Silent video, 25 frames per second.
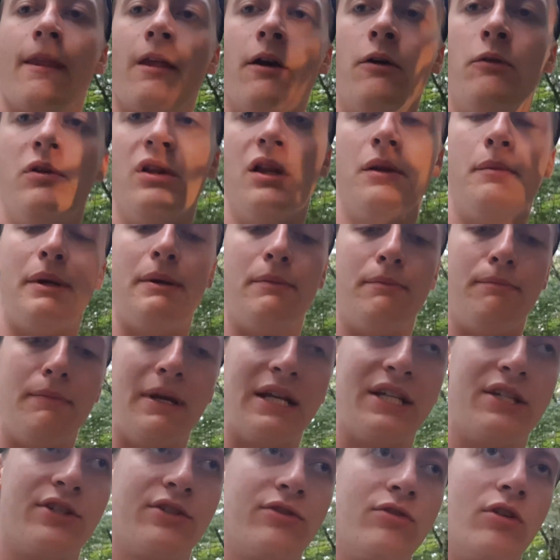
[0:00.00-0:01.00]
It will
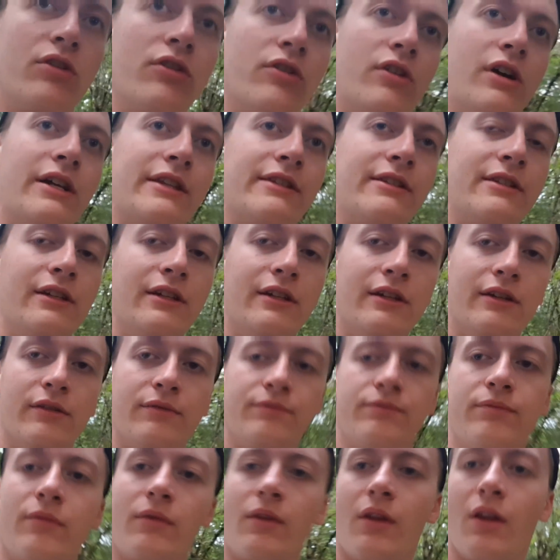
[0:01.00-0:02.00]
makes you stronger at
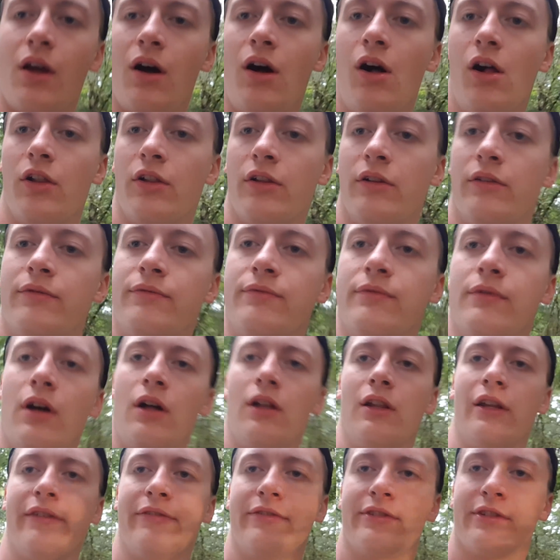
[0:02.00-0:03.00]
all
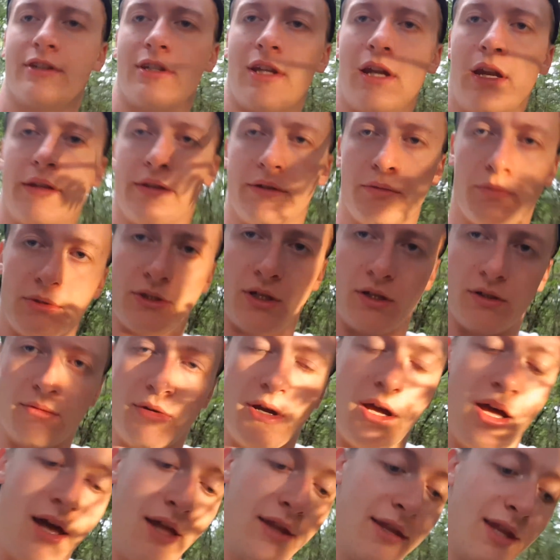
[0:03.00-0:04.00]
lifts that
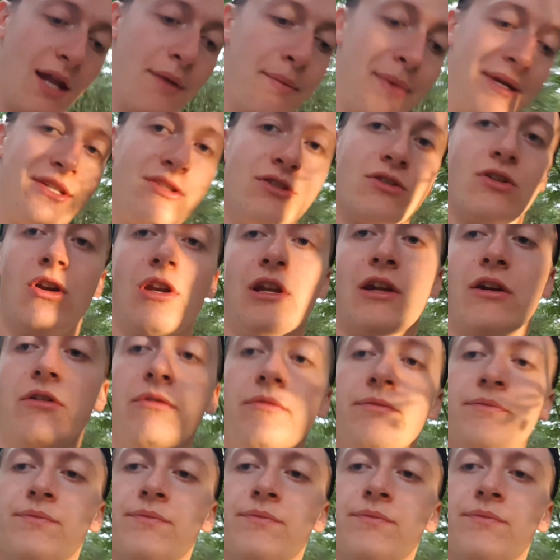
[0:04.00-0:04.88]
I mentioned earlier.